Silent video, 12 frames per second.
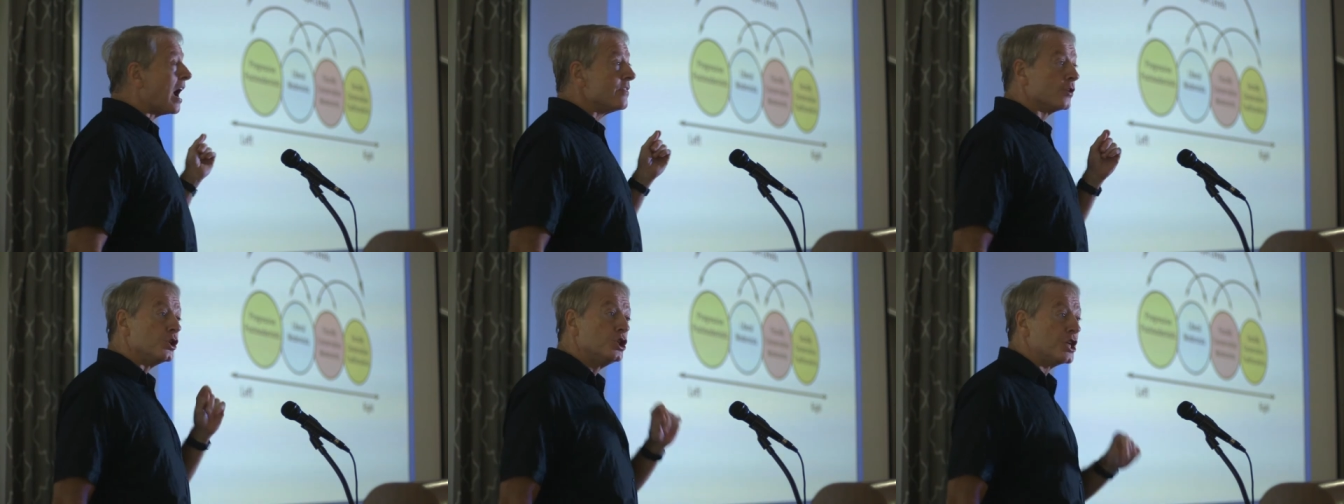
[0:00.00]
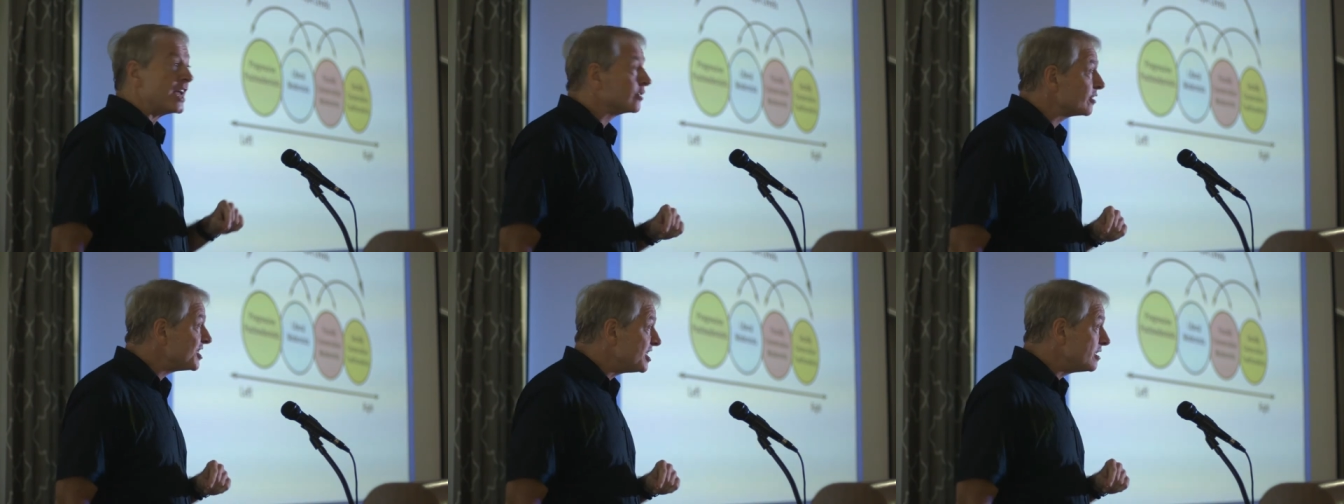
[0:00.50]
either
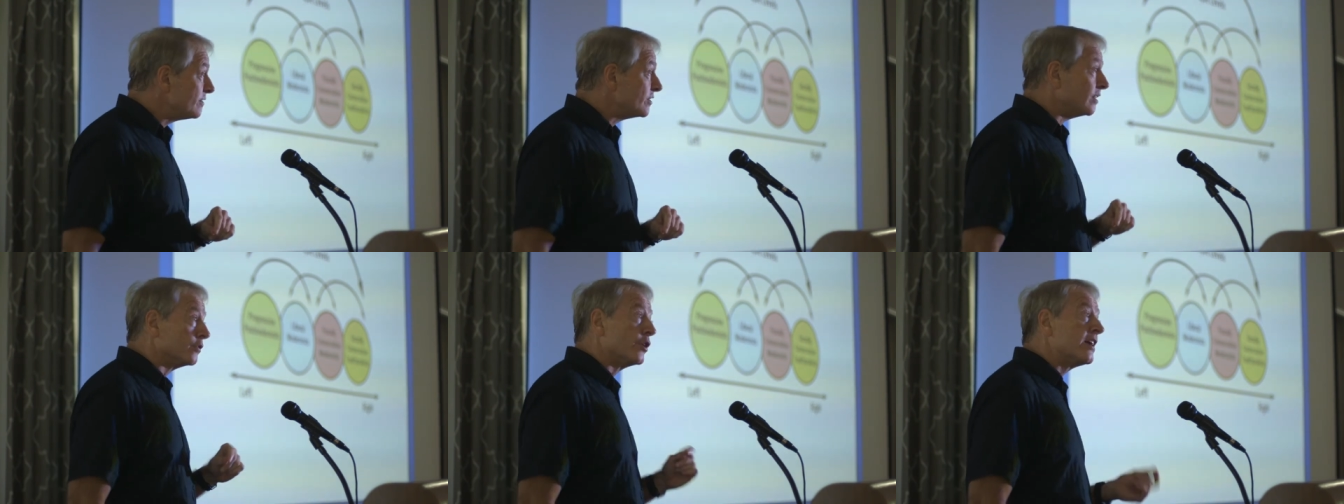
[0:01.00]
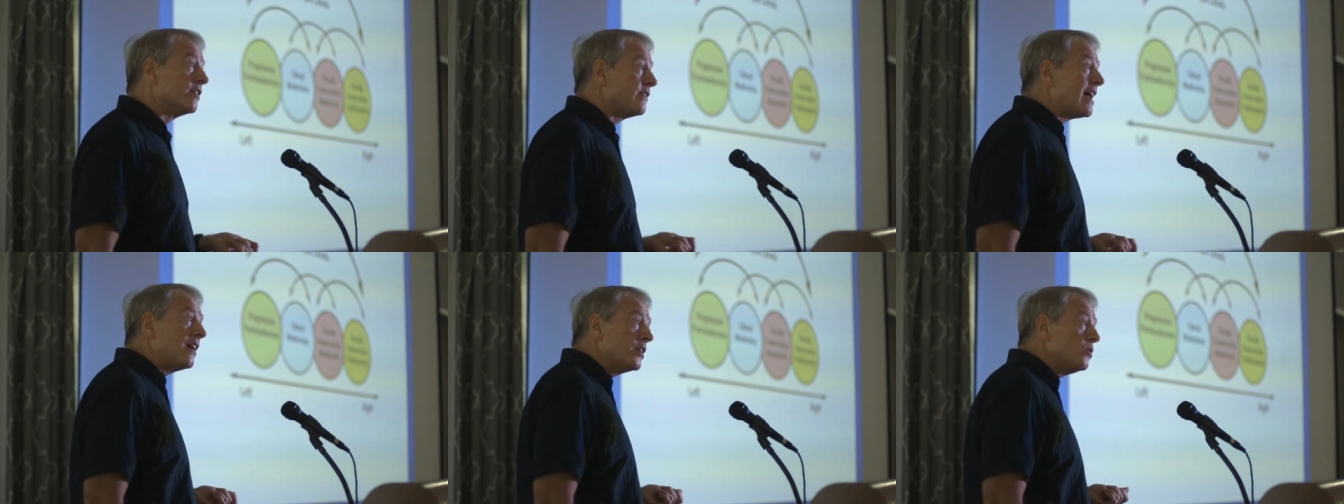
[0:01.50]
generative of greater
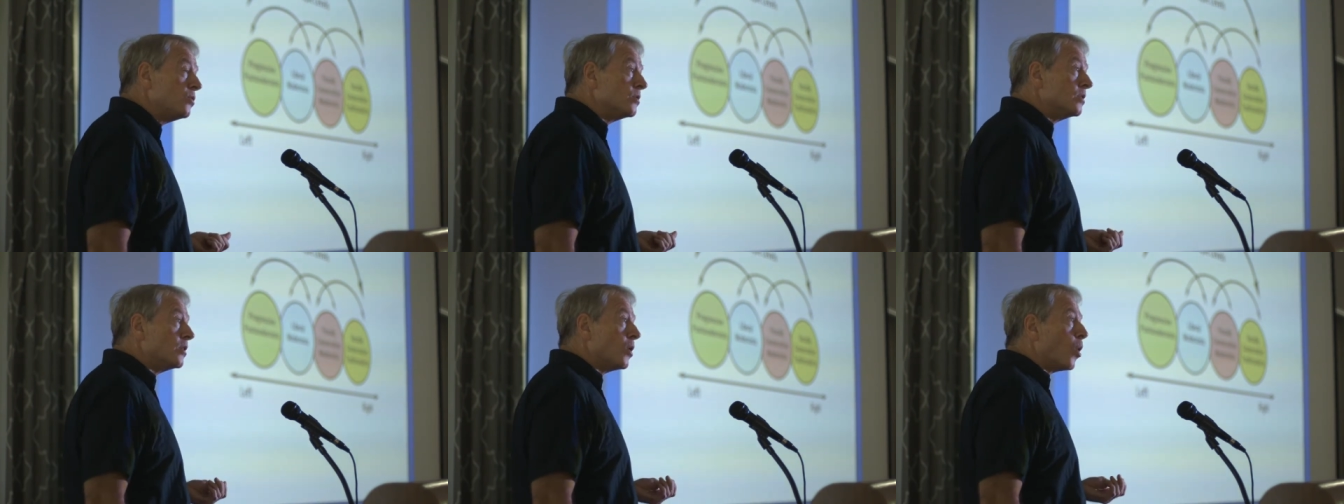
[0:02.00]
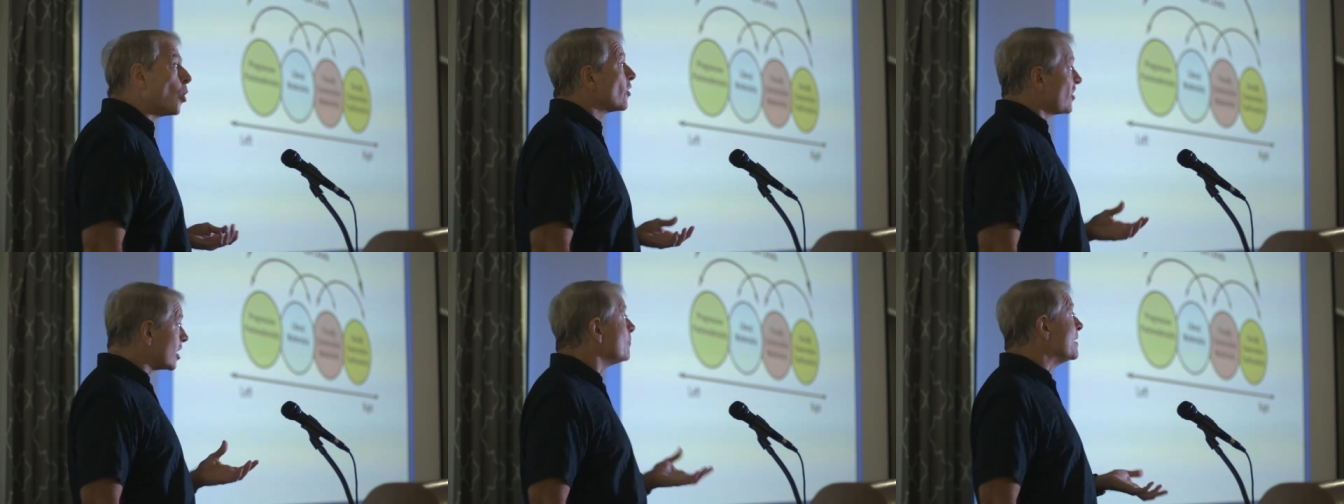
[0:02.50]
value or
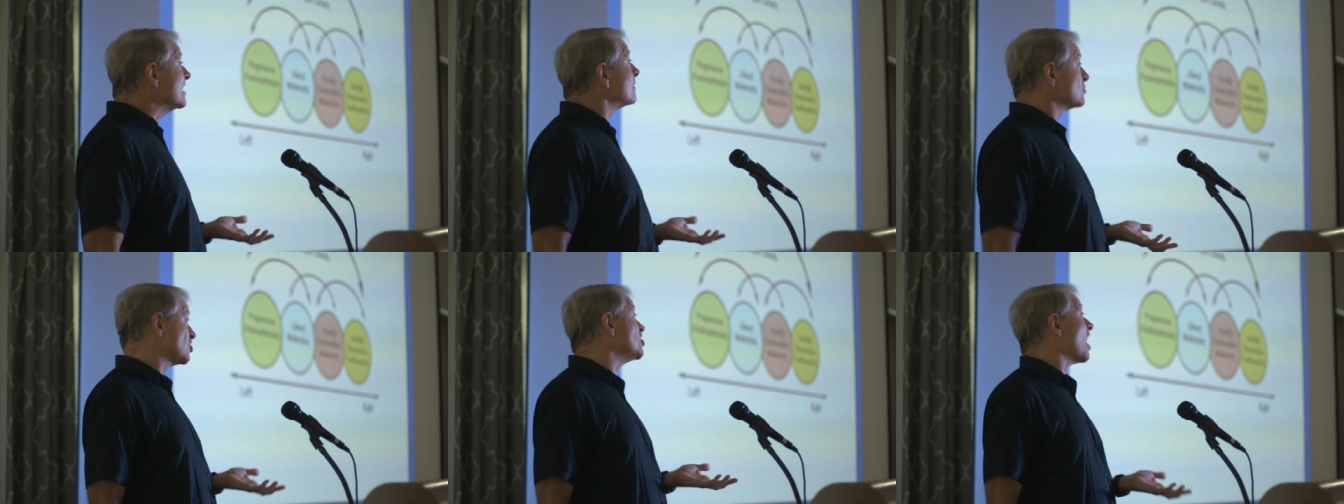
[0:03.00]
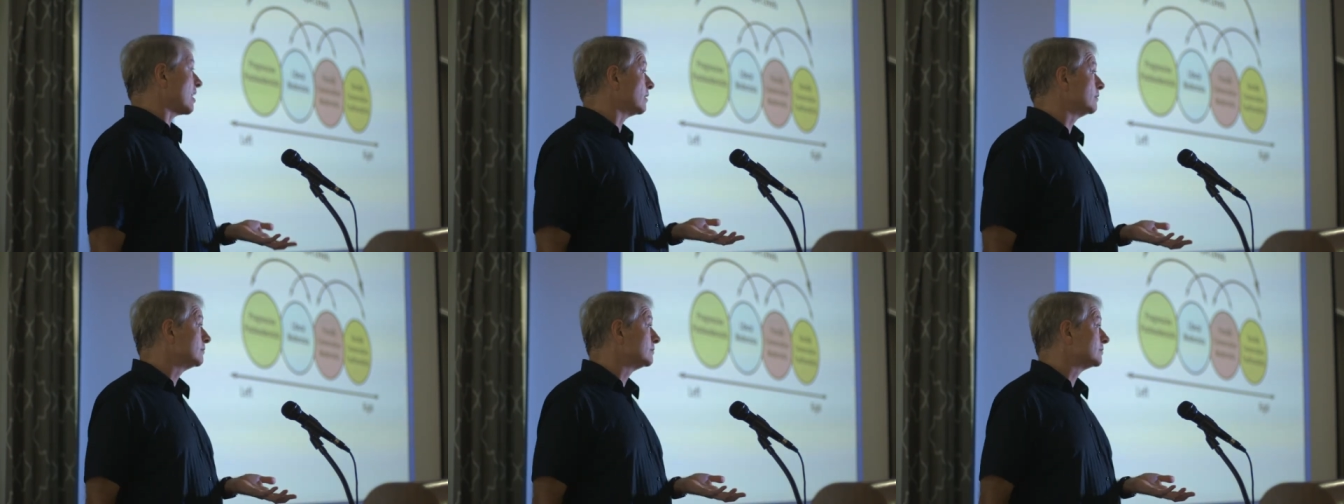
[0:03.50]
they could become stuck
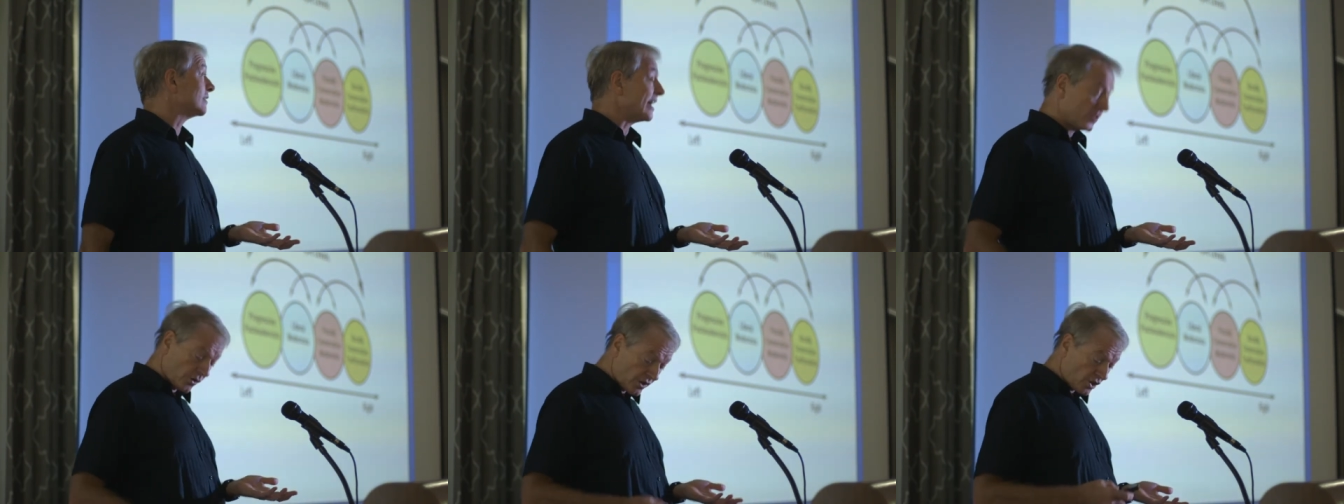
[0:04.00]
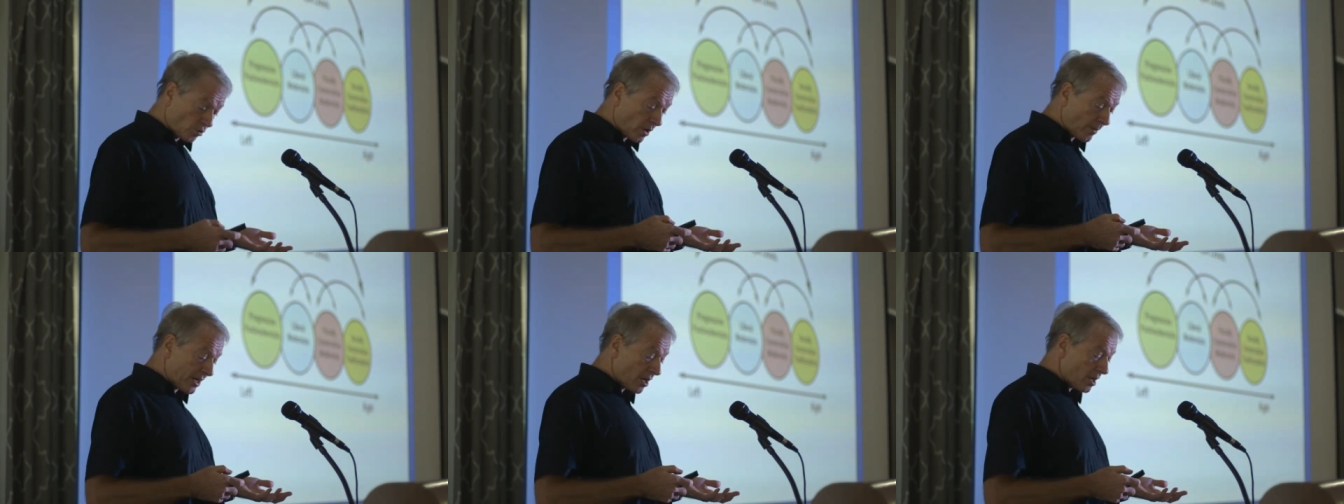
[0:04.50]
right so this is
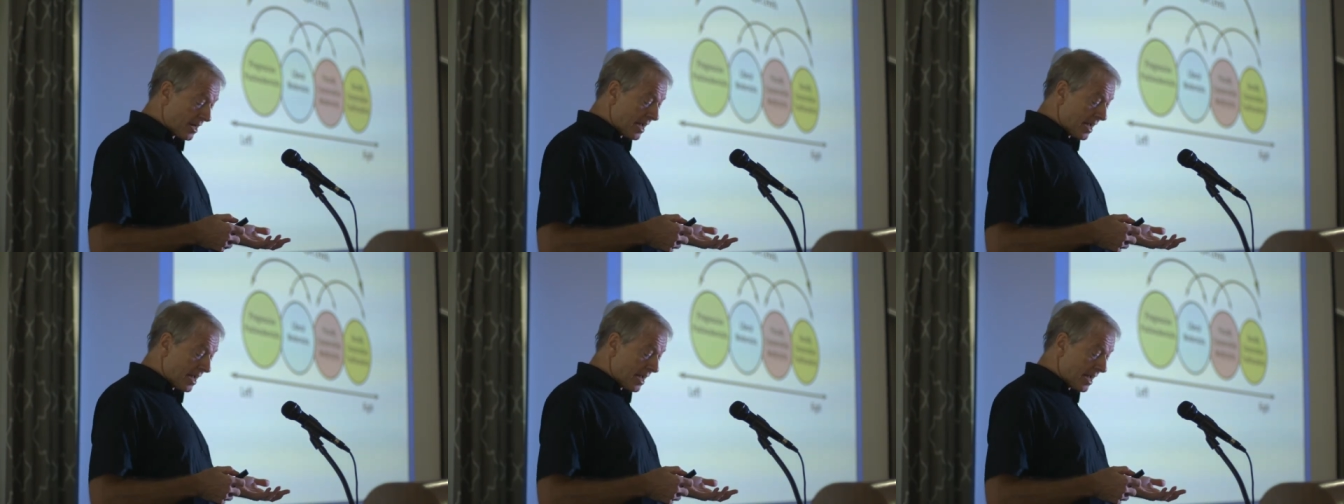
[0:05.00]
where we are